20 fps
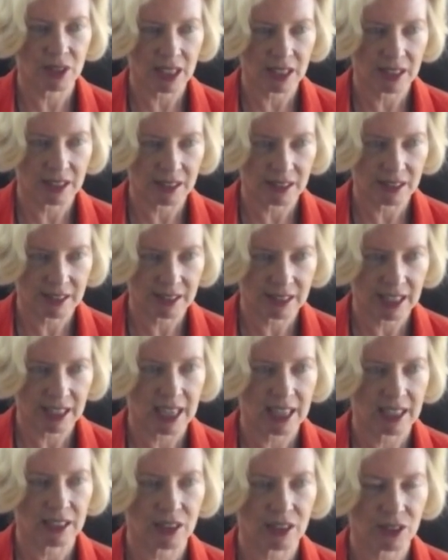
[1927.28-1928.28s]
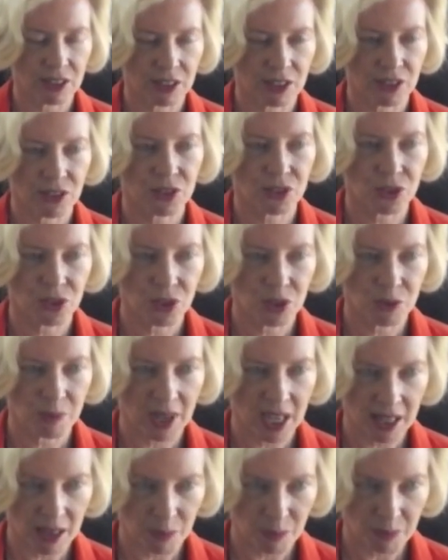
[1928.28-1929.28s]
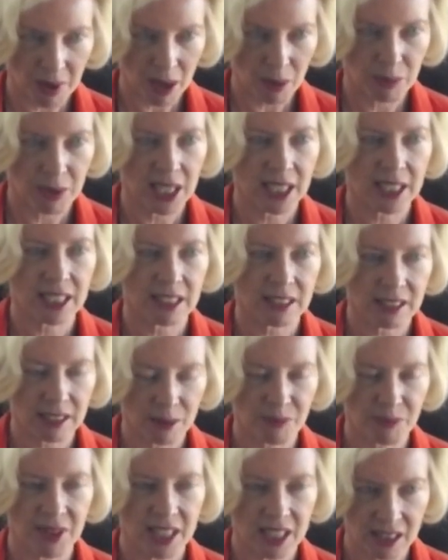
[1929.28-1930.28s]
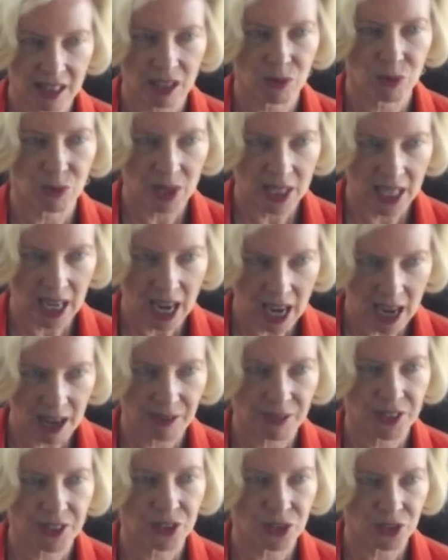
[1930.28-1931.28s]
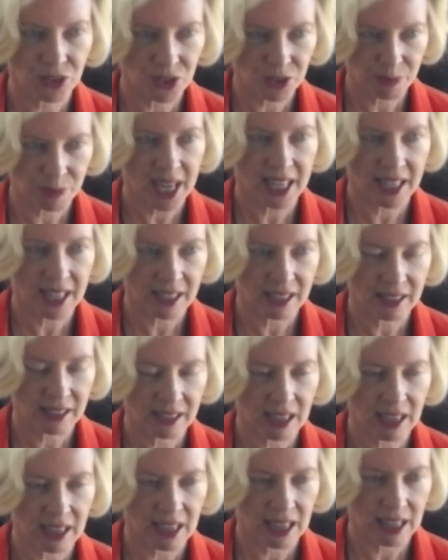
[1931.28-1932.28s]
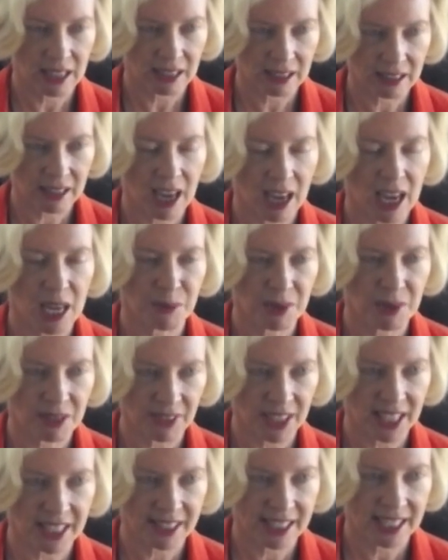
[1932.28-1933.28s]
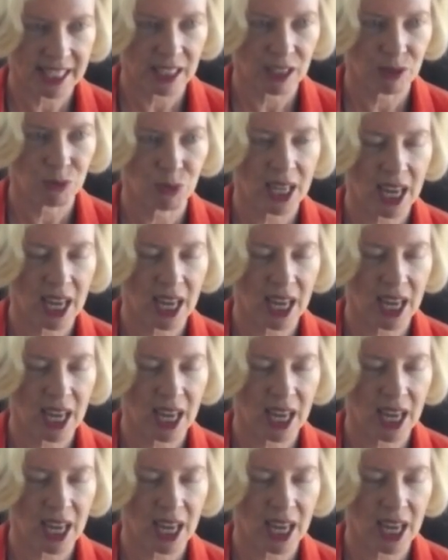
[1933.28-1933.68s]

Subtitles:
are understood by the public is something that we have to spend time investing in.